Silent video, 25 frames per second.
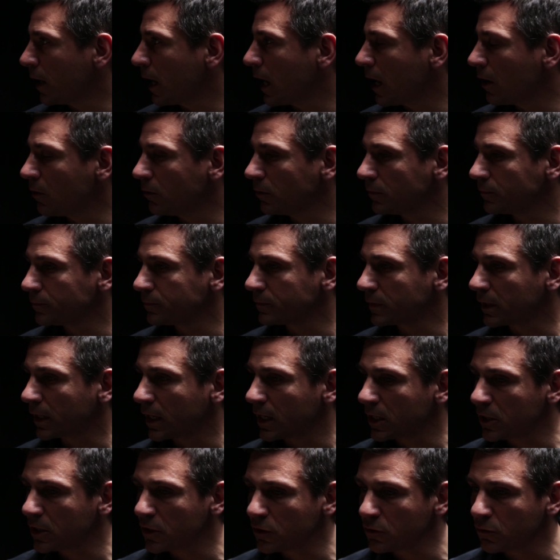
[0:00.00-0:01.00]
How
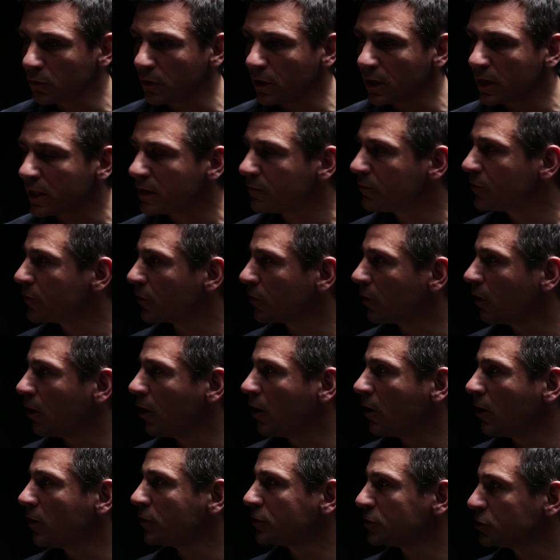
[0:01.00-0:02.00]
can you leave your
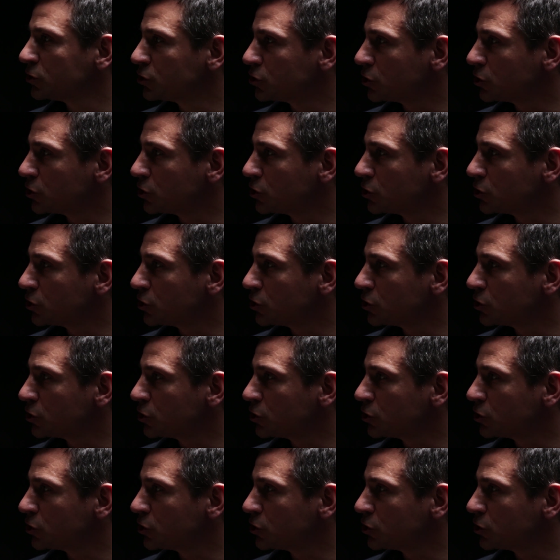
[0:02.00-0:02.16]
own